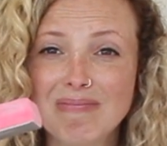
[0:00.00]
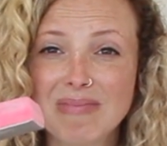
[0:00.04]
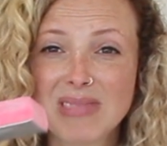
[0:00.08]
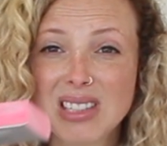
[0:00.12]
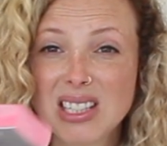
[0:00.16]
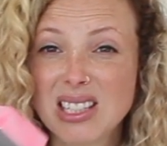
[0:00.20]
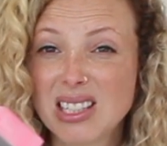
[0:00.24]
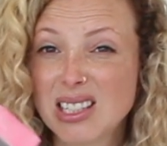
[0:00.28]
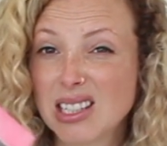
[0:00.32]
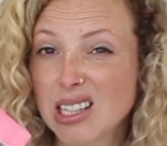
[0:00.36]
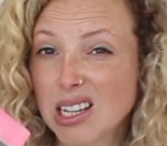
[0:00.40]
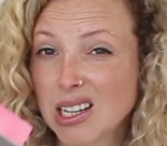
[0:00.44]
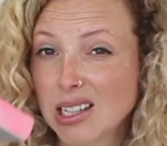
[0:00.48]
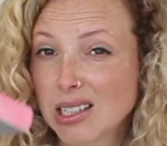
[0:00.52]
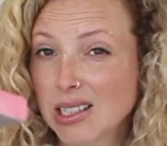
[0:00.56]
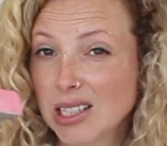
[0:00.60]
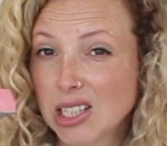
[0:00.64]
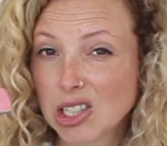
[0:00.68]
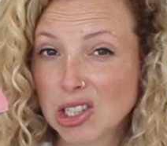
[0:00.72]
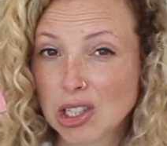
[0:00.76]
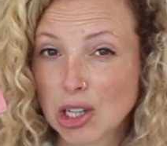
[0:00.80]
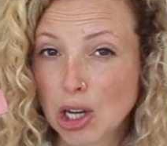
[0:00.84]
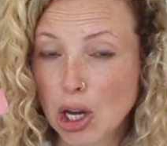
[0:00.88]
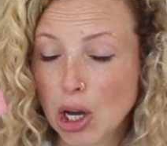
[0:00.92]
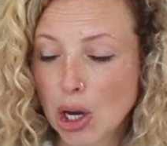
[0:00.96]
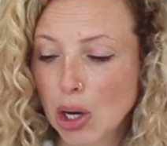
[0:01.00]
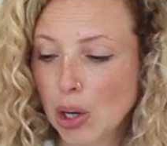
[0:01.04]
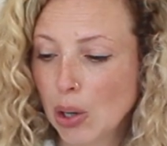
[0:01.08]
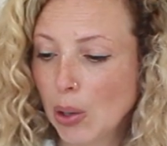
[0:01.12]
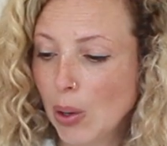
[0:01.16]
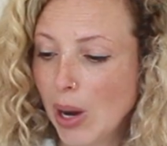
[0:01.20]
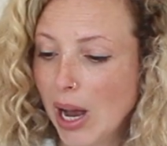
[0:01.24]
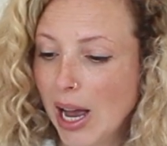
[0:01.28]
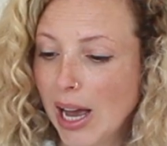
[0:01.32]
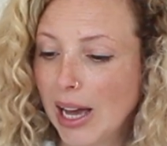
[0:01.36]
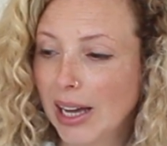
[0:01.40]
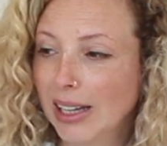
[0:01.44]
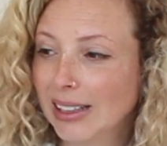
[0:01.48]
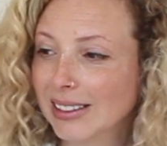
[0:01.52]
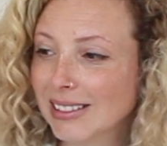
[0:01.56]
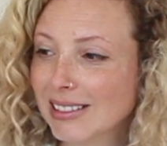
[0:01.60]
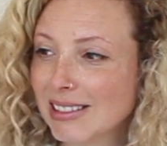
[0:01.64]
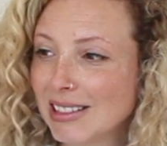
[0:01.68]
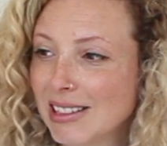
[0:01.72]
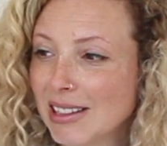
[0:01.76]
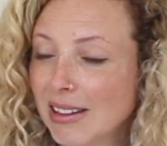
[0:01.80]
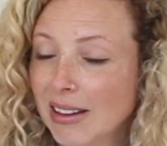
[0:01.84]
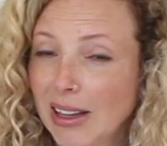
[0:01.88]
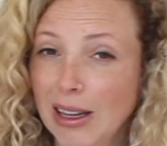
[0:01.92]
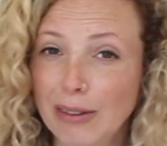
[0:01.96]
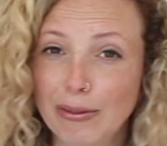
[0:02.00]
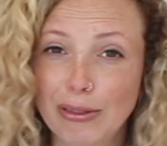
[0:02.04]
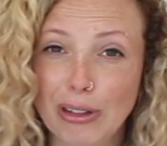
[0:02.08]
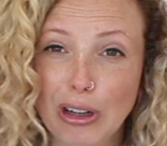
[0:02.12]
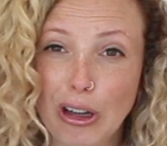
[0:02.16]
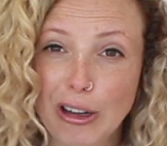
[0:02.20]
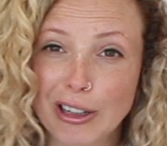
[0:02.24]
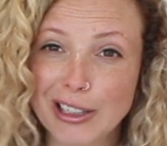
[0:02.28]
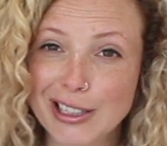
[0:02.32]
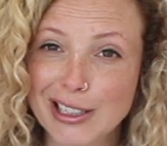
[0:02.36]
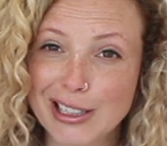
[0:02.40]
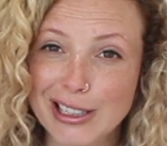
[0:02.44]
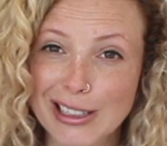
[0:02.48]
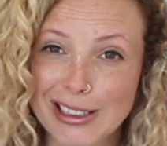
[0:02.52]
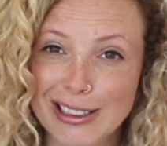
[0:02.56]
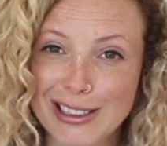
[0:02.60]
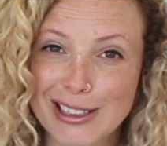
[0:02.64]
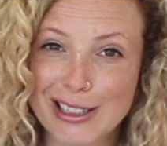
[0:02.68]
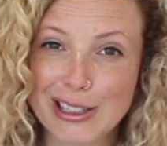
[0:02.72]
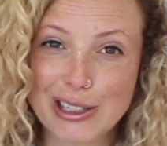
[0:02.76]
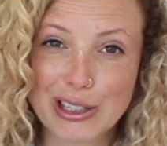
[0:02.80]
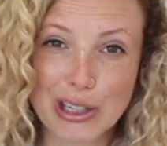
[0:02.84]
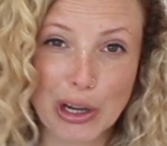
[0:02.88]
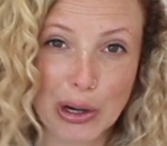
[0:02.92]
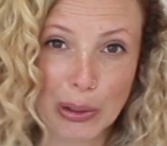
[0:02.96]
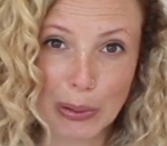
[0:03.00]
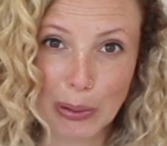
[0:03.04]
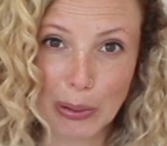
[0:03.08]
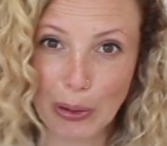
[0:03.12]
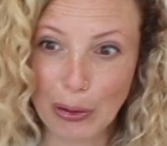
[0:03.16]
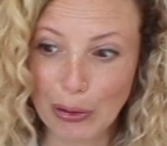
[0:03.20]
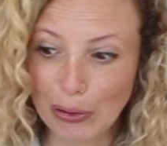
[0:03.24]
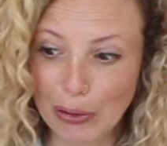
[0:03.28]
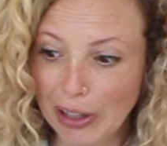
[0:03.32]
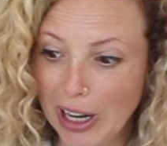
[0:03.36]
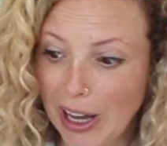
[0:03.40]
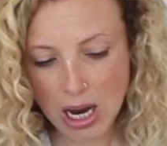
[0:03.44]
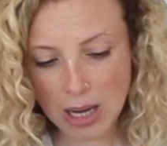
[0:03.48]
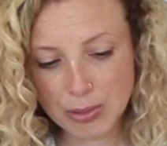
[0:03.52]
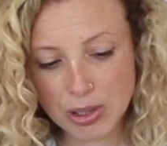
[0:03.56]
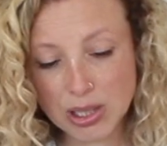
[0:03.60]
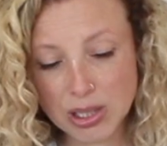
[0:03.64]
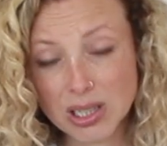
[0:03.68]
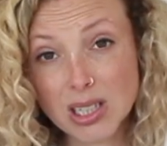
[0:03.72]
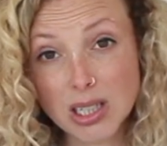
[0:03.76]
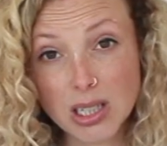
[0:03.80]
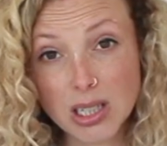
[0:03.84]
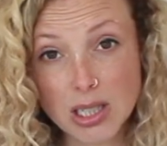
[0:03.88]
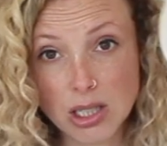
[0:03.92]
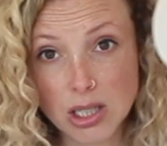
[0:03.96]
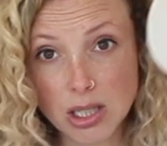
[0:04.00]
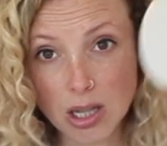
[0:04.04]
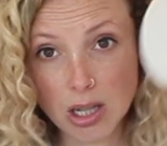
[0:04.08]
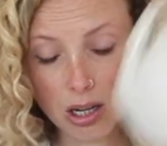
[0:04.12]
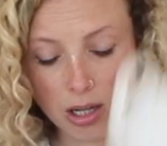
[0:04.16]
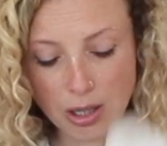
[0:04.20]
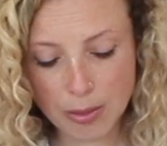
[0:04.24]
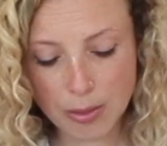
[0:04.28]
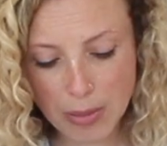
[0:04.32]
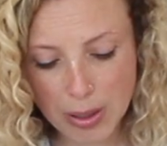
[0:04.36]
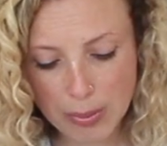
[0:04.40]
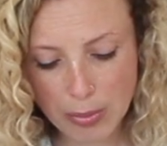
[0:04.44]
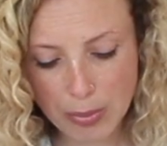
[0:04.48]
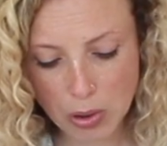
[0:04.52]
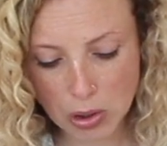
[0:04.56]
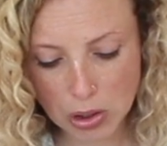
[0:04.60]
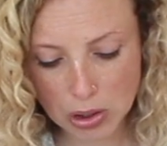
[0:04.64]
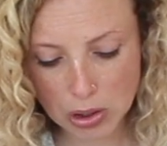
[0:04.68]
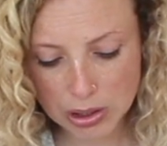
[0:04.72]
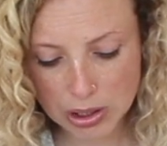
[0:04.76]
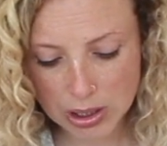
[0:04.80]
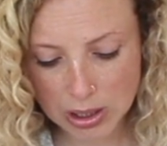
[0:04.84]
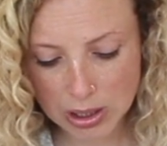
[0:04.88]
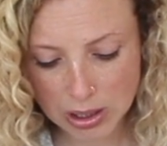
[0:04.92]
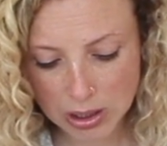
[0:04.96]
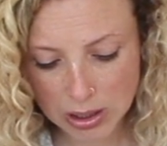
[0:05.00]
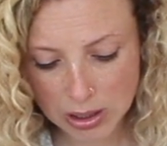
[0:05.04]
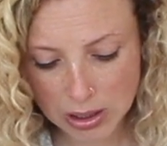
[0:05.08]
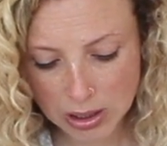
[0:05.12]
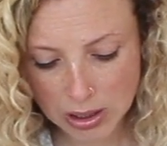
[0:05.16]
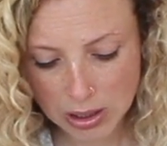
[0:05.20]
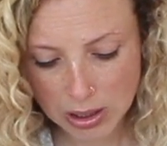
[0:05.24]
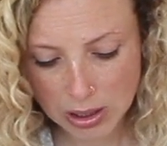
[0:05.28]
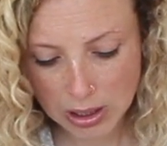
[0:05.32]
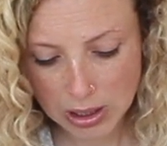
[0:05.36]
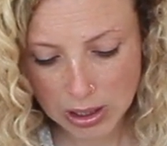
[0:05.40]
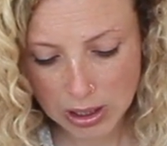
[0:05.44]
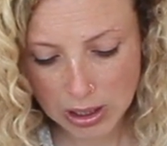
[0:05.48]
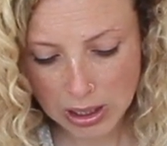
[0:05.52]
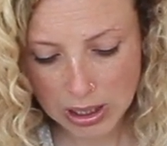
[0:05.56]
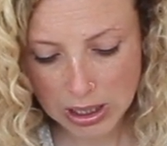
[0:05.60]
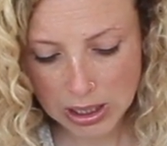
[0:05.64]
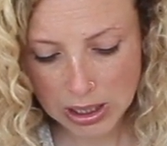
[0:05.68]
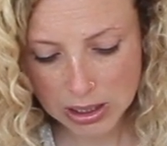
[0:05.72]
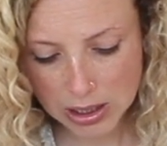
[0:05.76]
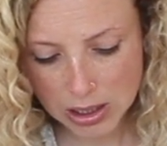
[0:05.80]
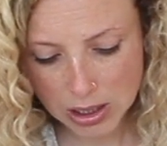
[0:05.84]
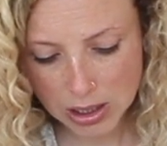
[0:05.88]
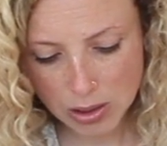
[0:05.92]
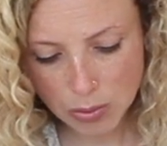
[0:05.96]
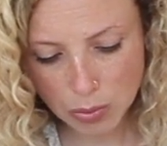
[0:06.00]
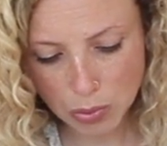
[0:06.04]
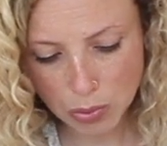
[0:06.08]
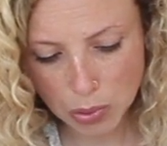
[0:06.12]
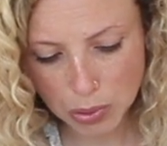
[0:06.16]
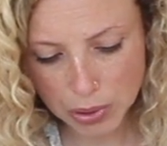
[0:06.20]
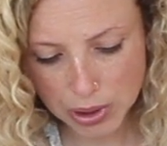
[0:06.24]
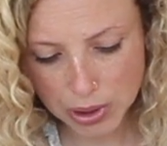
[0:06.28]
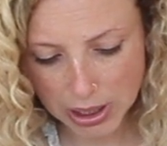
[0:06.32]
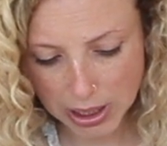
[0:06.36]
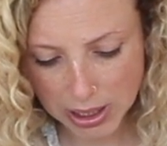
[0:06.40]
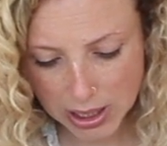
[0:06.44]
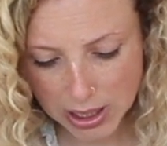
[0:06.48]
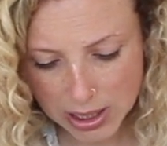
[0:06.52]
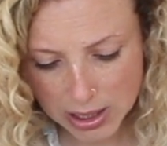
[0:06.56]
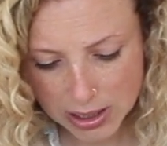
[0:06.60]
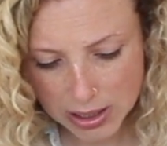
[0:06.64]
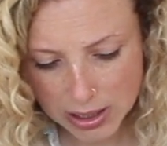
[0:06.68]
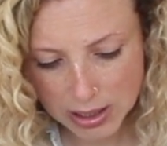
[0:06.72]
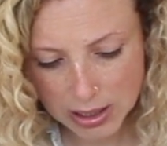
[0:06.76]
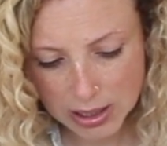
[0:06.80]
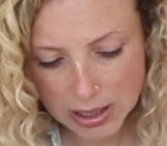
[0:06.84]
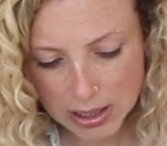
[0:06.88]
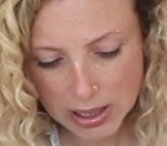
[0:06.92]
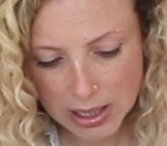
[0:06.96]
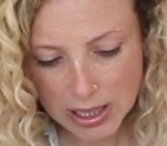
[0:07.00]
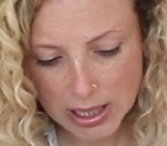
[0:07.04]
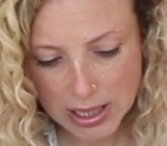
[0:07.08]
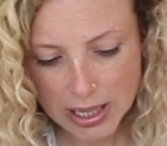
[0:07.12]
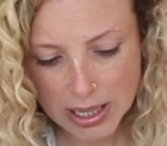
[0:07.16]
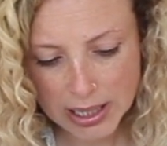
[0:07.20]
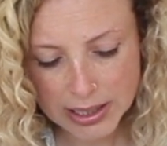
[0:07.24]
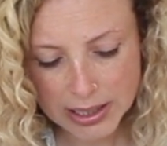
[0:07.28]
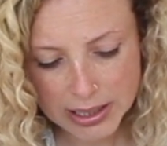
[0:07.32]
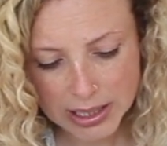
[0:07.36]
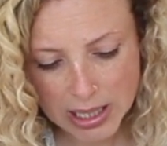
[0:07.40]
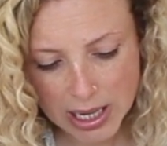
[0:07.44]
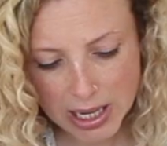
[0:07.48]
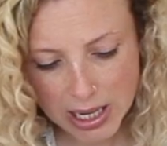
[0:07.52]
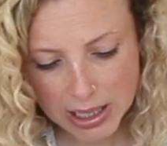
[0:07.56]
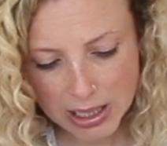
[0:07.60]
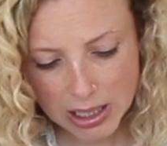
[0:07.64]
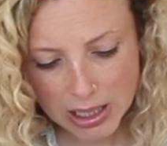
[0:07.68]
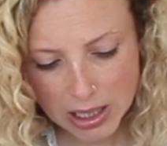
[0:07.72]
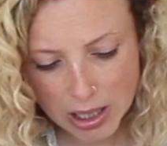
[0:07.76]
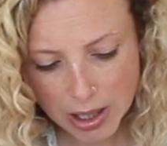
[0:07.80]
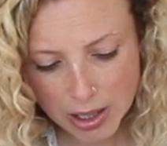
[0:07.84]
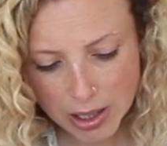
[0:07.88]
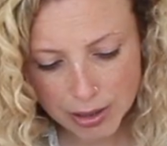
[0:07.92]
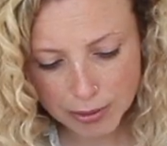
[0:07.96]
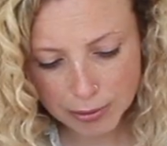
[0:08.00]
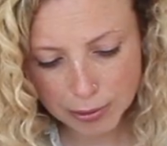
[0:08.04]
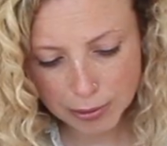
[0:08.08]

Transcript: 6 years ago and they've lasted so long. I'm just going to dunk my pot into the water, and any kind of